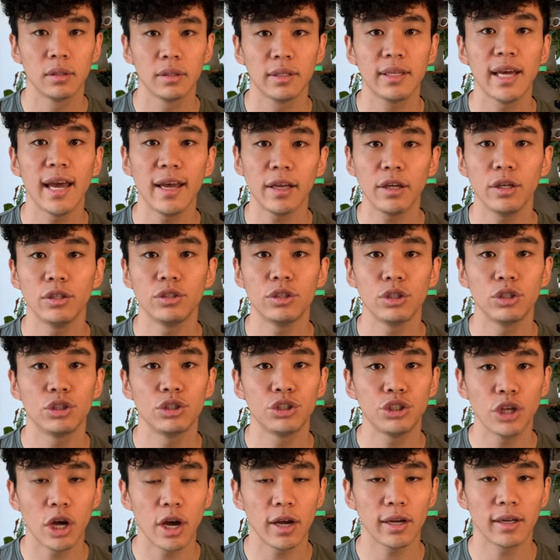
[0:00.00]
Get used to
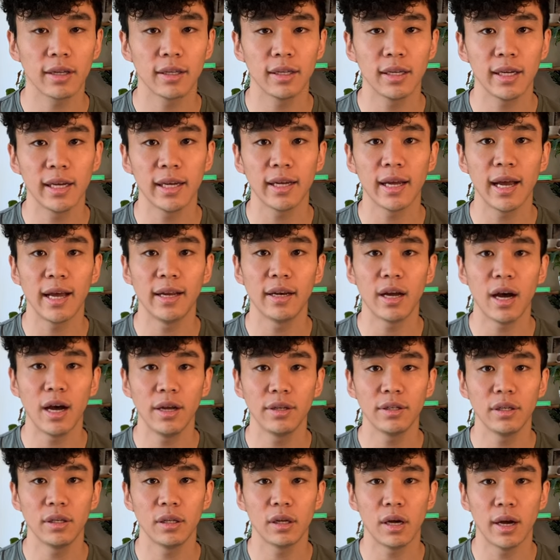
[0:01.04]
circling and
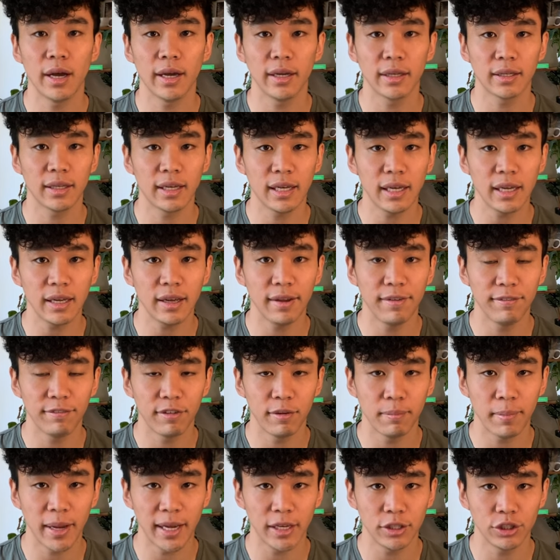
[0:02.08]
underlining key
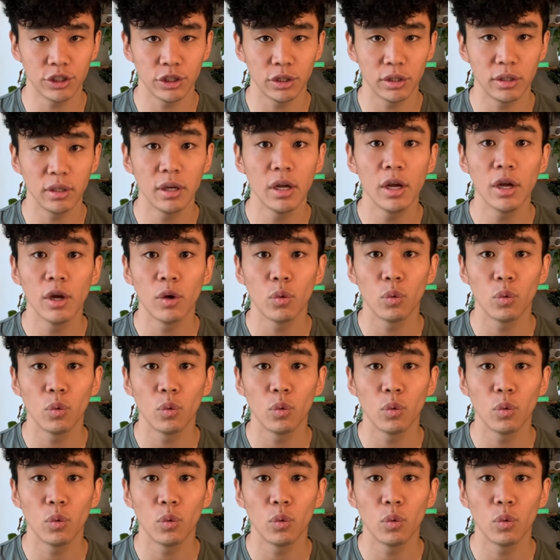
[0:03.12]
information